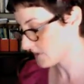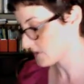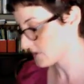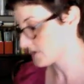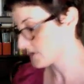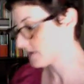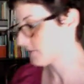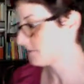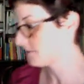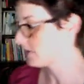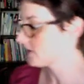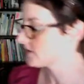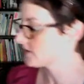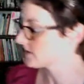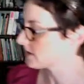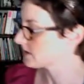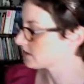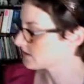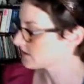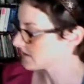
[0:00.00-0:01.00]
There's the
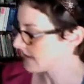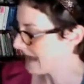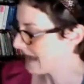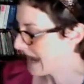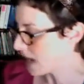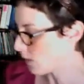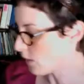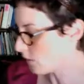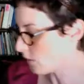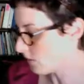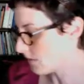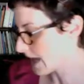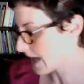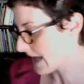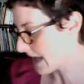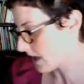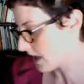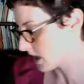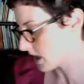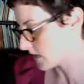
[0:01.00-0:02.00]
Fiddlesticks cowl by
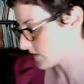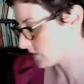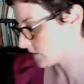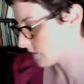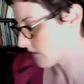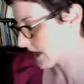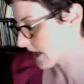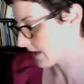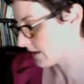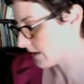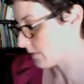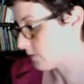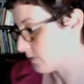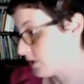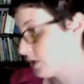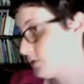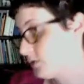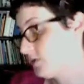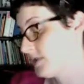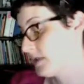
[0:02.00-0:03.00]
Alice O'Reilly
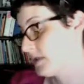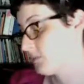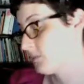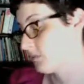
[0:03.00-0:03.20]
using